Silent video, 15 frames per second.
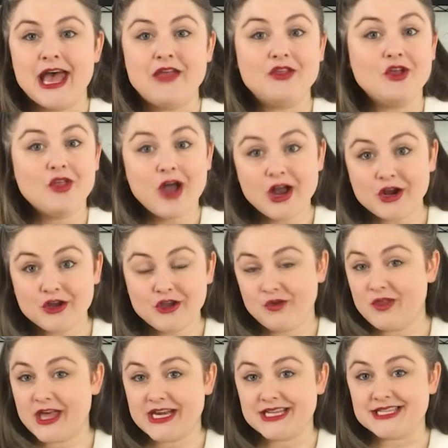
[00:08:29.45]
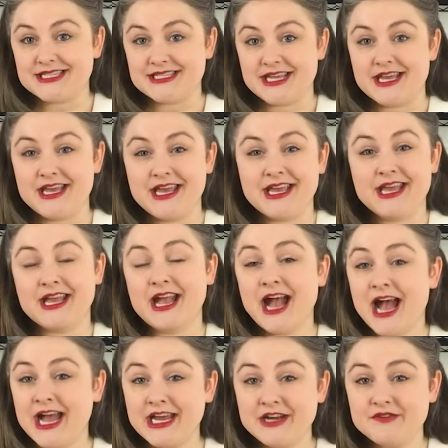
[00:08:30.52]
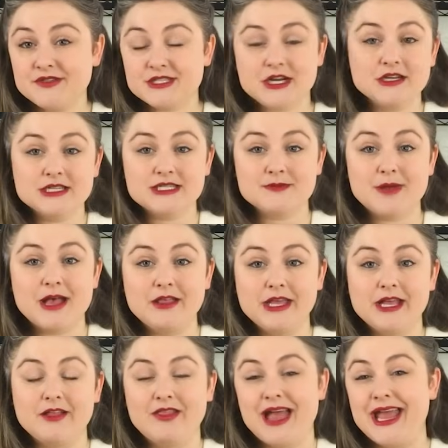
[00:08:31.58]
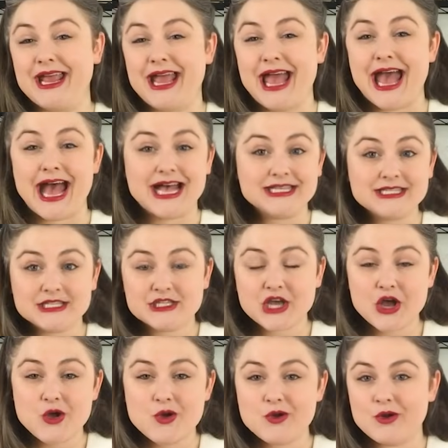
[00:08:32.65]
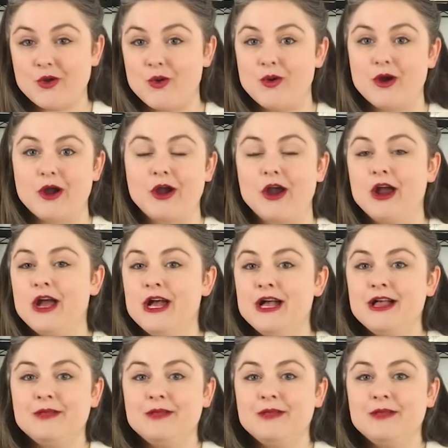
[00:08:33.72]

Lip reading: And the longer you let it sit, it can kind of start smelling like acetone or